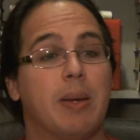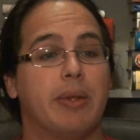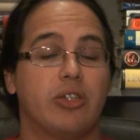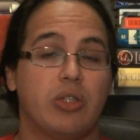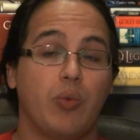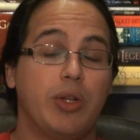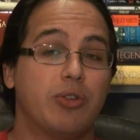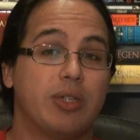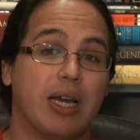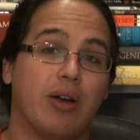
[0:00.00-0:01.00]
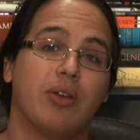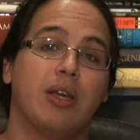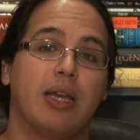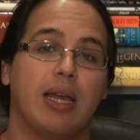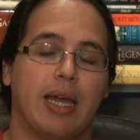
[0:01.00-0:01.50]
there's the Winter Town,
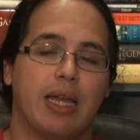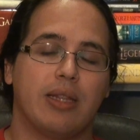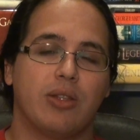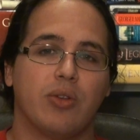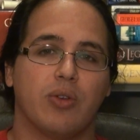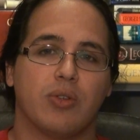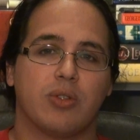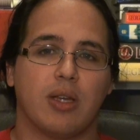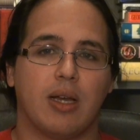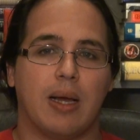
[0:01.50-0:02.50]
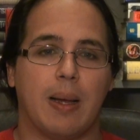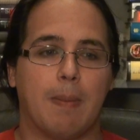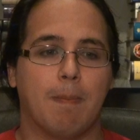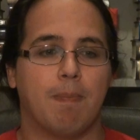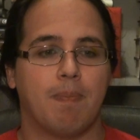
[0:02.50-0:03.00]
and there's I'm